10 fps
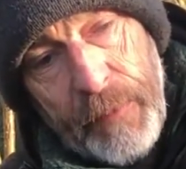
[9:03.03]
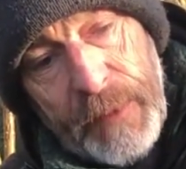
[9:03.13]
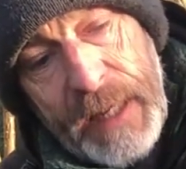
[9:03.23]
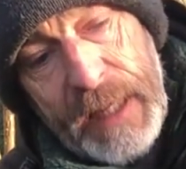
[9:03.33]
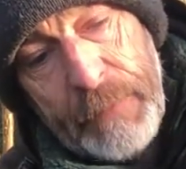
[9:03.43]

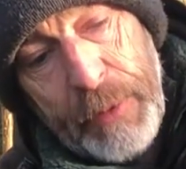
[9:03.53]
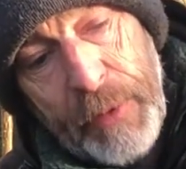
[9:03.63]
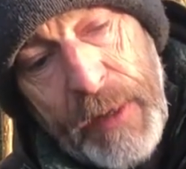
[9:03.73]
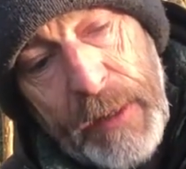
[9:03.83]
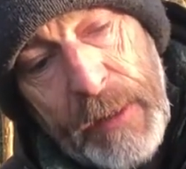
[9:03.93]
again and put
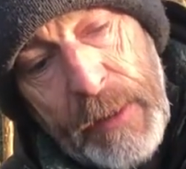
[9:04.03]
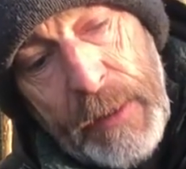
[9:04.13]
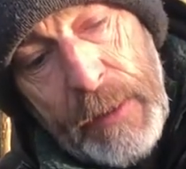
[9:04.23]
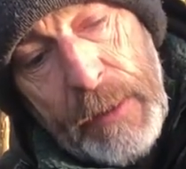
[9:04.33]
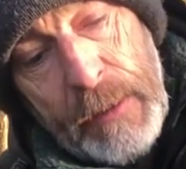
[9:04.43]
that
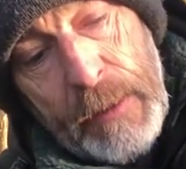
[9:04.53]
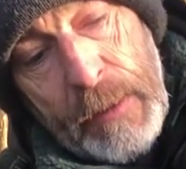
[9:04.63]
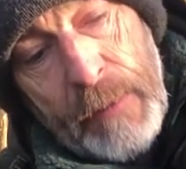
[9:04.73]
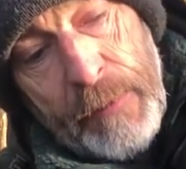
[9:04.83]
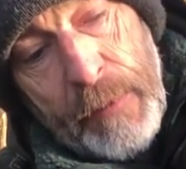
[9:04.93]

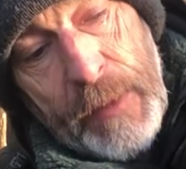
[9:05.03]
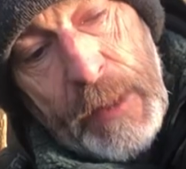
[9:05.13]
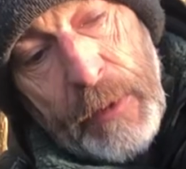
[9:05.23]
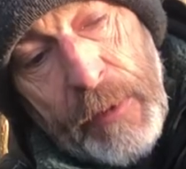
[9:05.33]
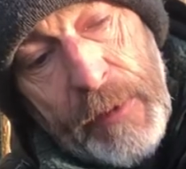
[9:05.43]
through that
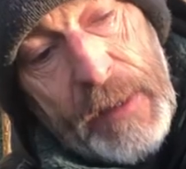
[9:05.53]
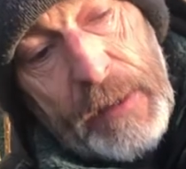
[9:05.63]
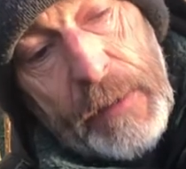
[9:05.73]
like that.